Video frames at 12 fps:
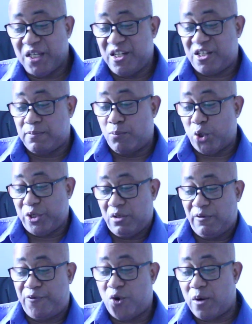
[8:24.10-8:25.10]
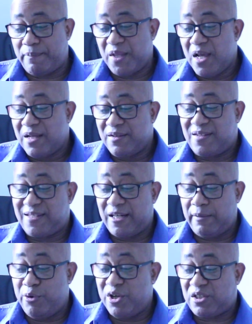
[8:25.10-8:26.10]
in its modern form. The
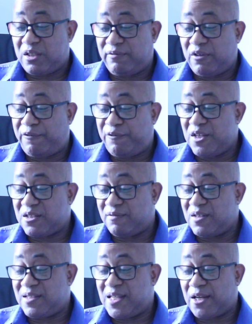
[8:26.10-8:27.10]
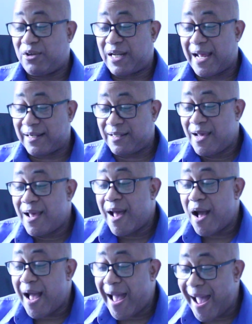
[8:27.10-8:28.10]
celebration of the Feast of the Sacred Heart
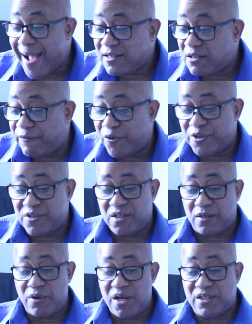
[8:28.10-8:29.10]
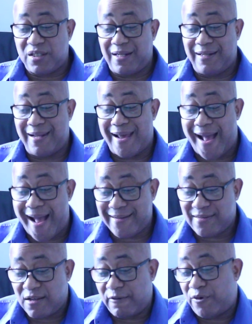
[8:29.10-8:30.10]
act of consecration and the
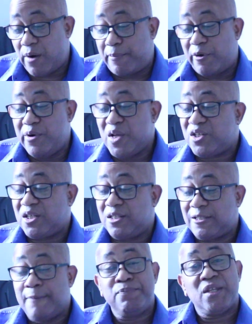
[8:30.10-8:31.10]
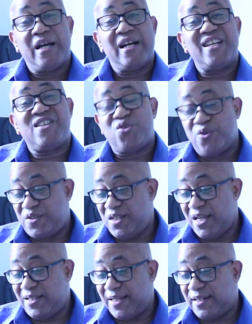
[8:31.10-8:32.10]
act of reparations are
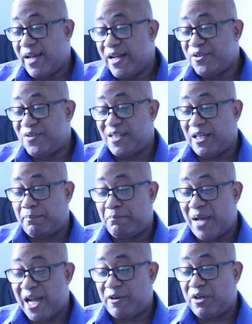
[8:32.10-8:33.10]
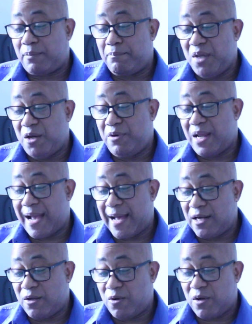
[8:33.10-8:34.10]
associated to St. Margaret Mary
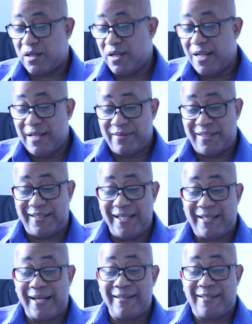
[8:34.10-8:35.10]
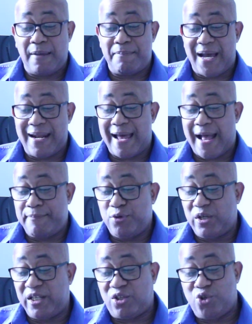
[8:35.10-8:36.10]
Alacoque. The Detente Bala
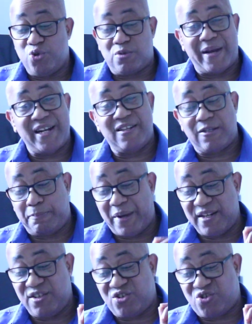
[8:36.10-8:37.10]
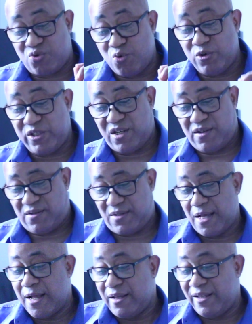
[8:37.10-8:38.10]
amulet used by the Spanish
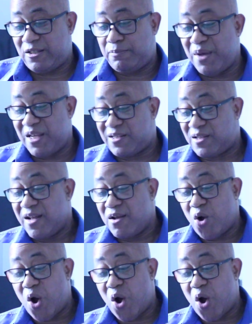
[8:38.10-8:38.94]
soldiers is based